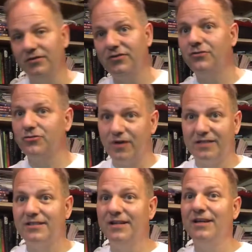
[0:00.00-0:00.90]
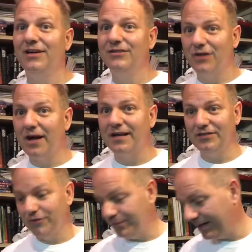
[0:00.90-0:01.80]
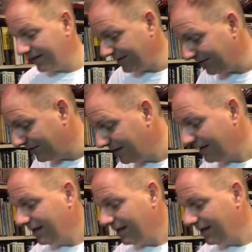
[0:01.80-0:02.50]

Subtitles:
strict talking to, because